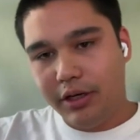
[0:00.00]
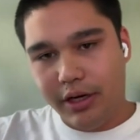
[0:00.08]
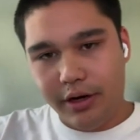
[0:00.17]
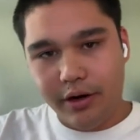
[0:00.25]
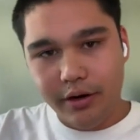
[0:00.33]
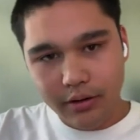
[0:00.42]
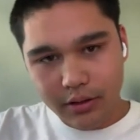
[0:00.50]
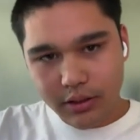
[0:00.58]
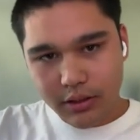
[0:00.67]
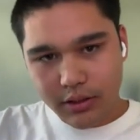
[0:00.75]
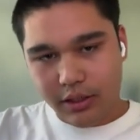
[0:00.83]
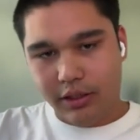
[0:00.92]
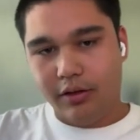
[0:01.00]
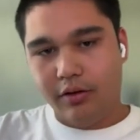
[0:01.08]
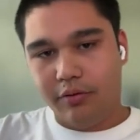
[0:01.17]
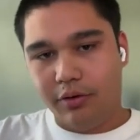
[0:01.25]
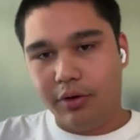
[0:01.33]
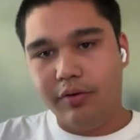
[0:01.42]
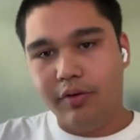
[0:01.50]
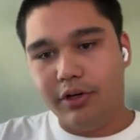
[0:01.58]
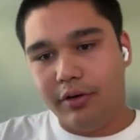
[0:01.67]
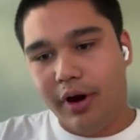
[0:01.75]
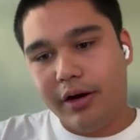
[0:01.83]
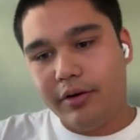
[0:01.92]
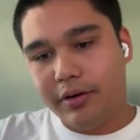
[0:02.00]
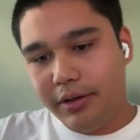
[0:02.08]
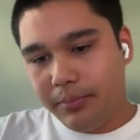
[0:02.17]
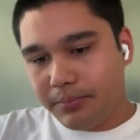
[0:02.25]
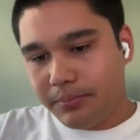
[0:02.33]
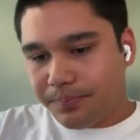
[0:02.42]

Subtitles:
here in the root of your directory,